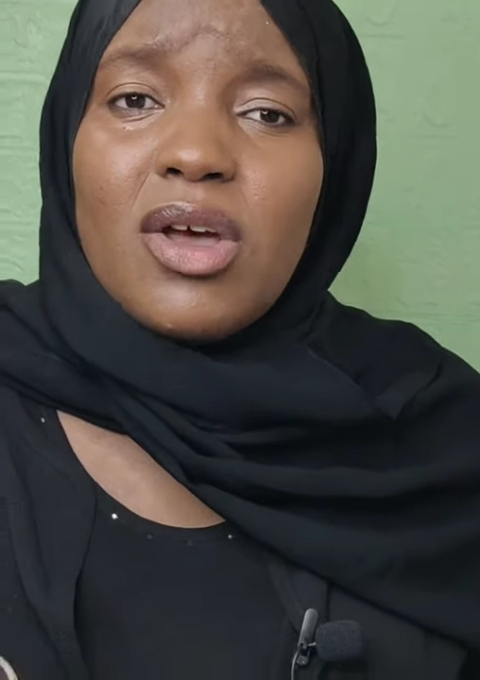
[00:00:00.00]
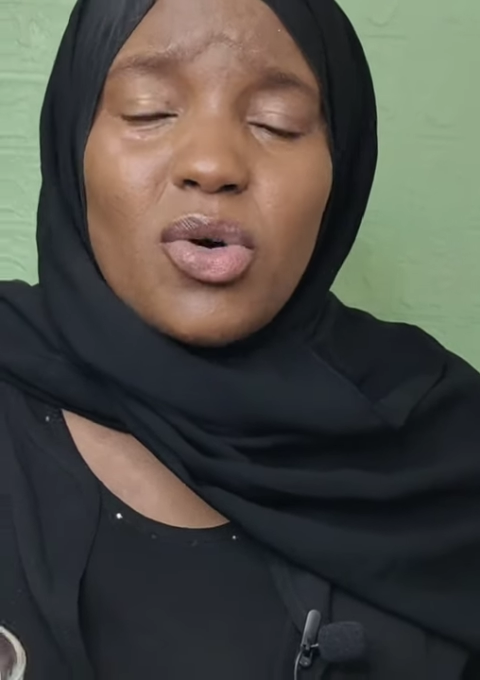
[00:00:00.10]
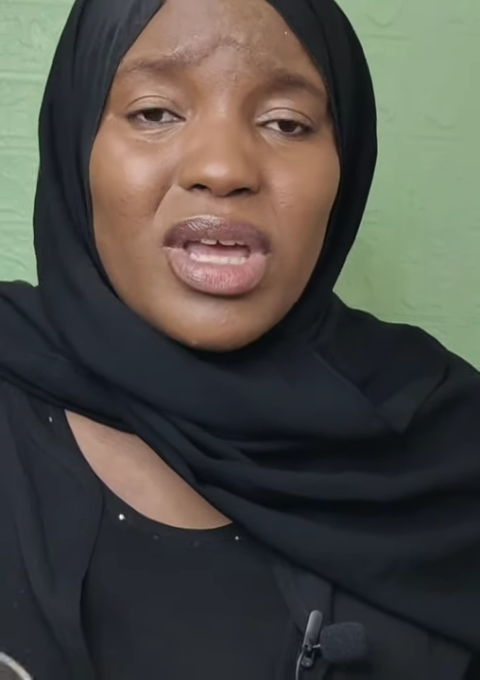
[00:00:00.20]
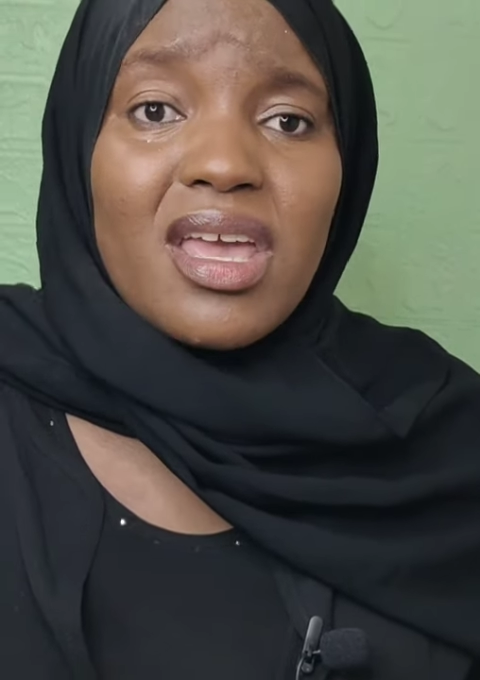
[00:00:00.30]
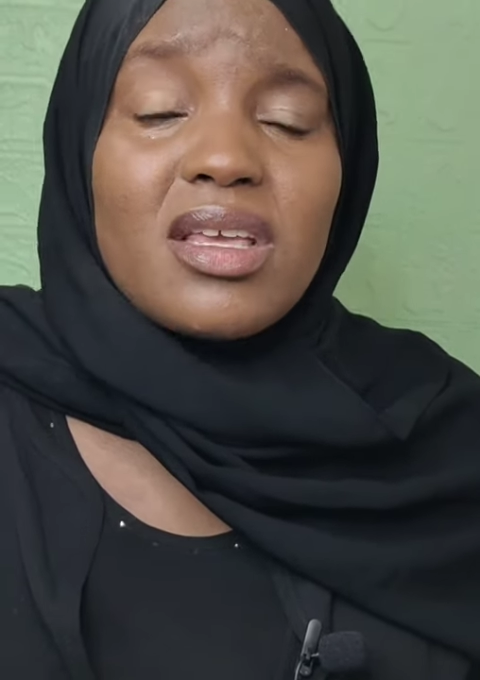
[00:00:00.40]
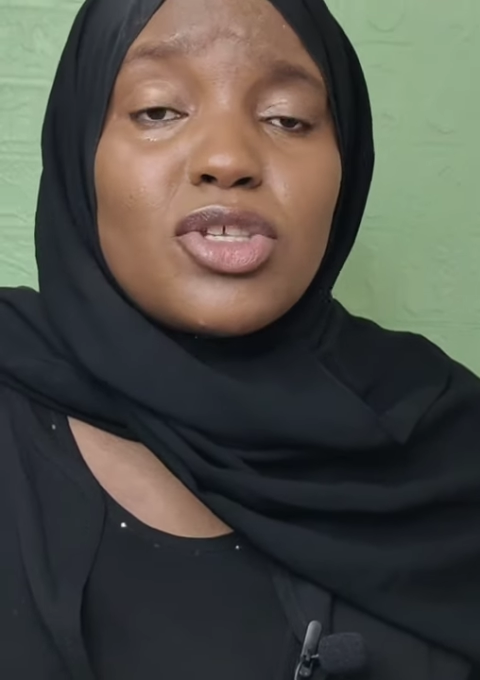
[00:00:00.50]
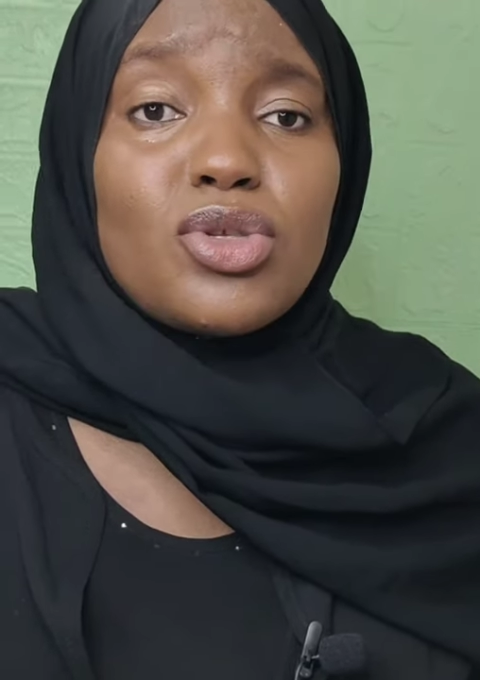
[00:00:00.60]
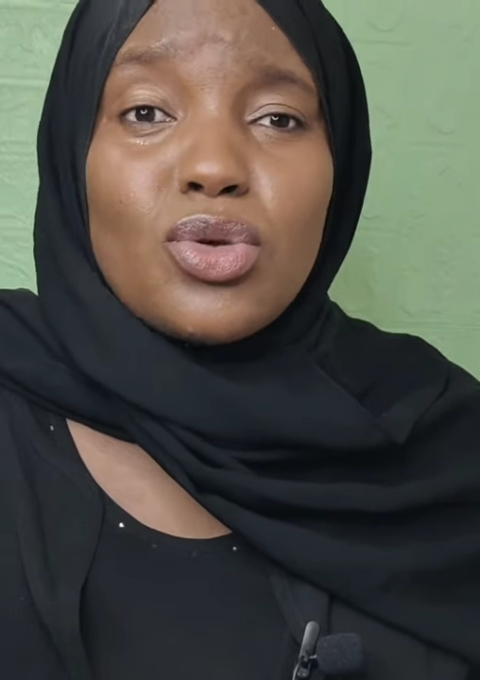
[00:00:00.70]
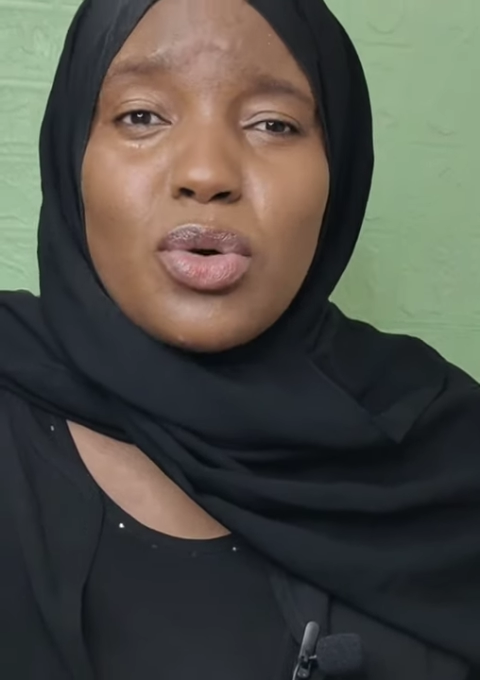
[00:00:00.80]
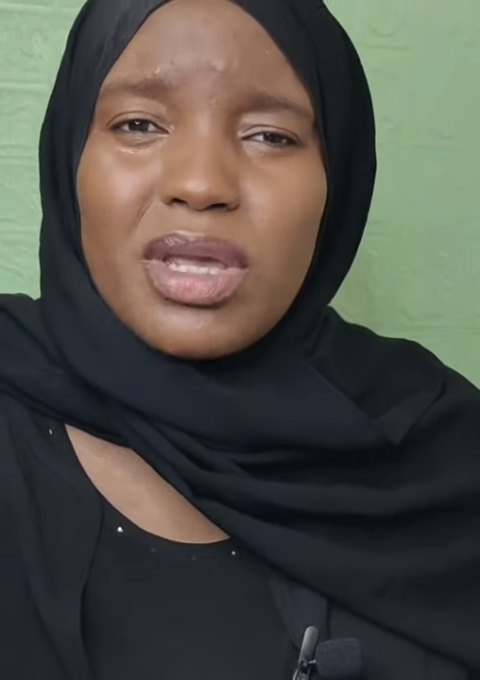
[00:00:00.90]
Okay, it's
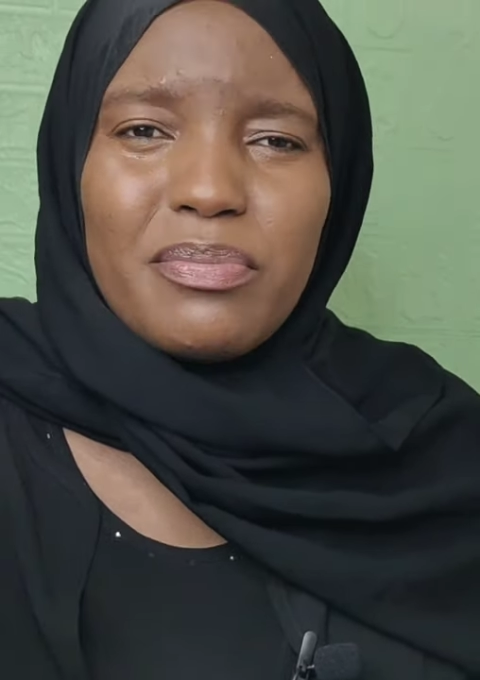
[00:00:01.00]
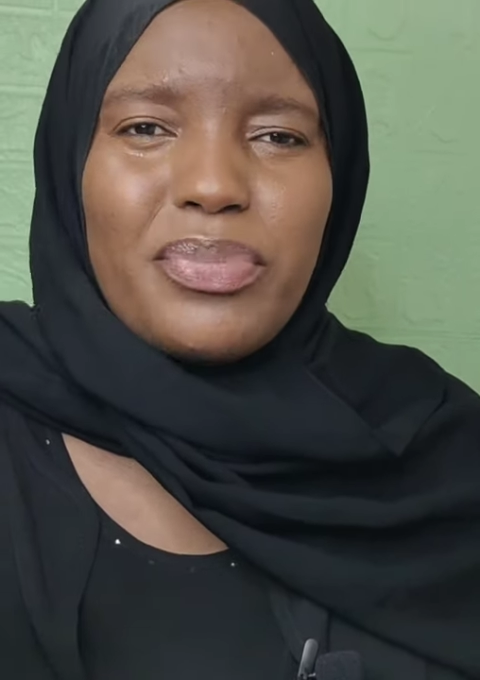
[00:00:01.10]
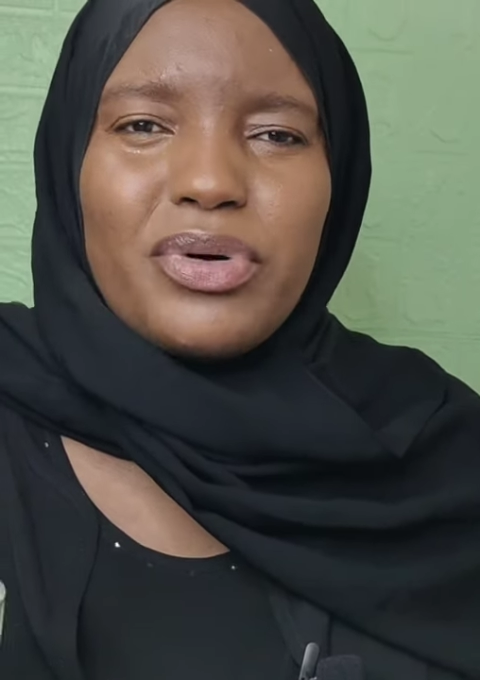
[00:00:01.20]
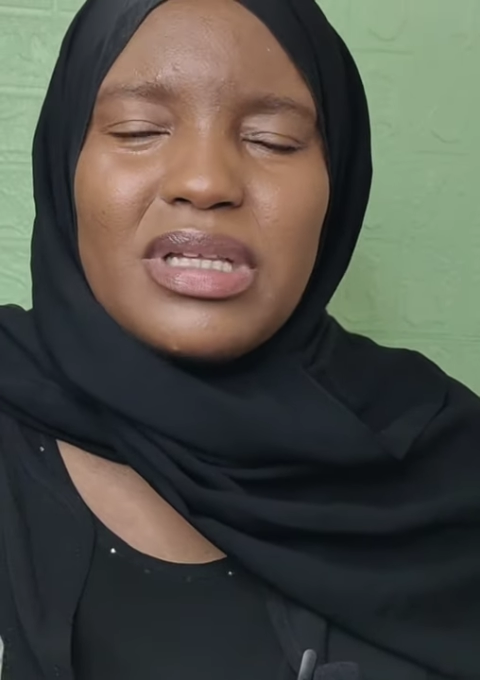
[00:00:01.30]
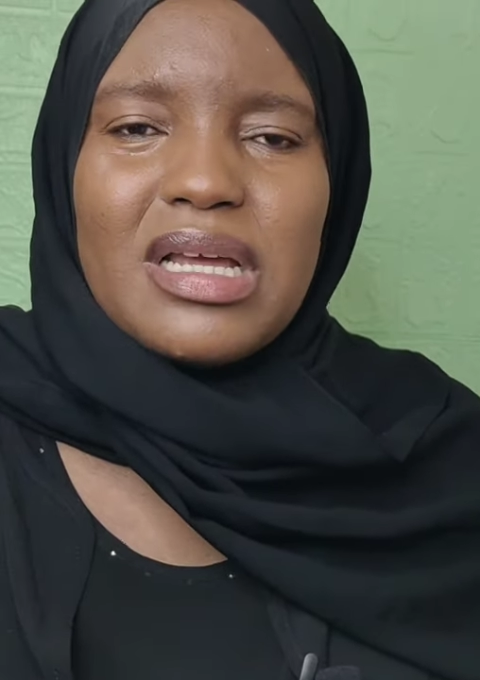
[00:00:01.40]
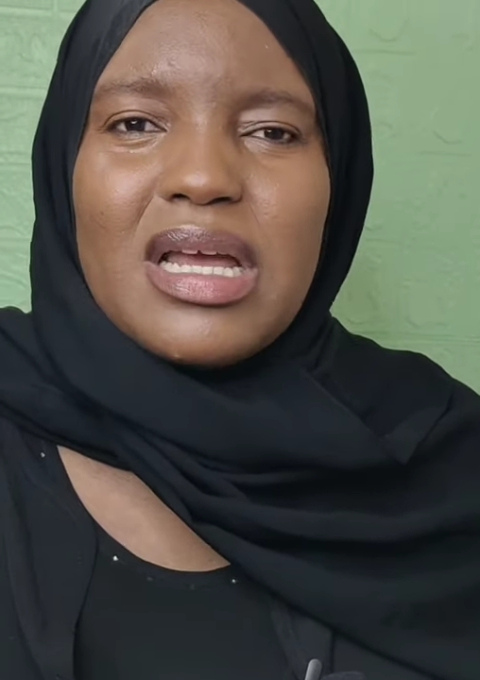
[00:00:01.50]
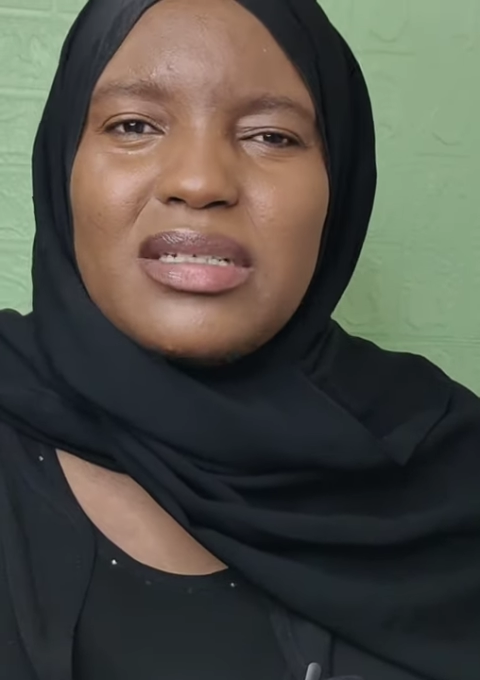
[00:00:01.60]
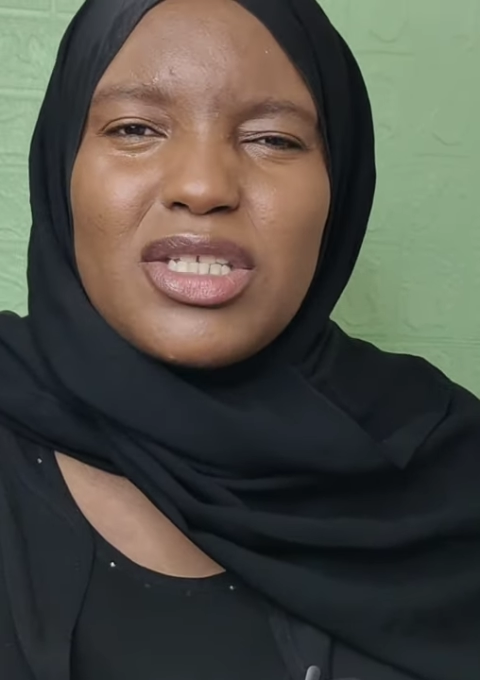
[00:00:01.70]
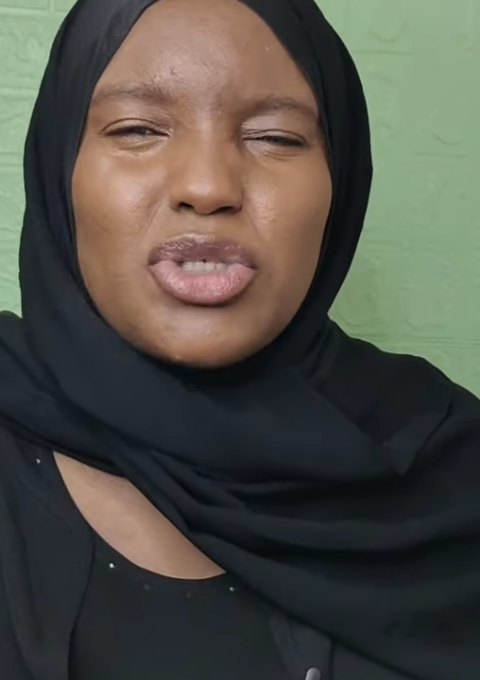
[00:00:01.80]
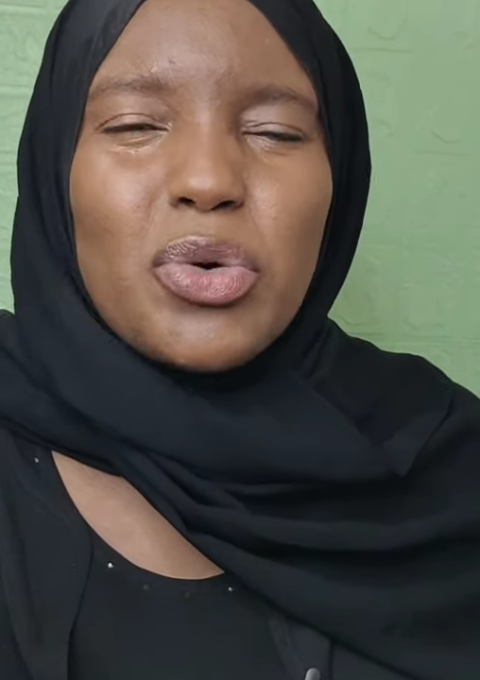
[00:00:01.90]
so important
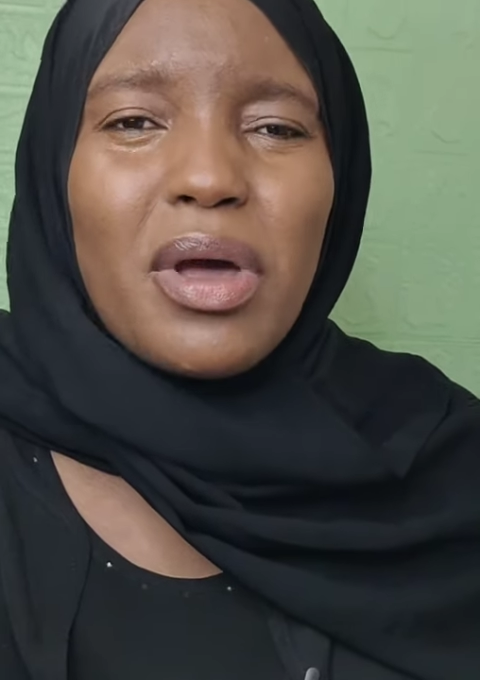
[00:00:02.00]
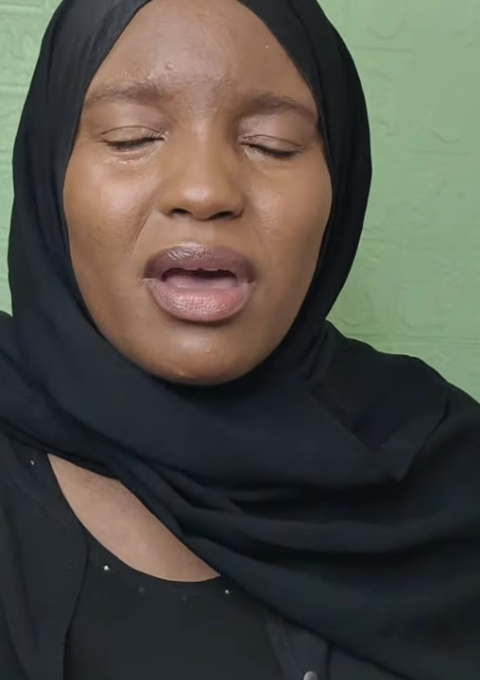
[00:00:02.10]
and it's so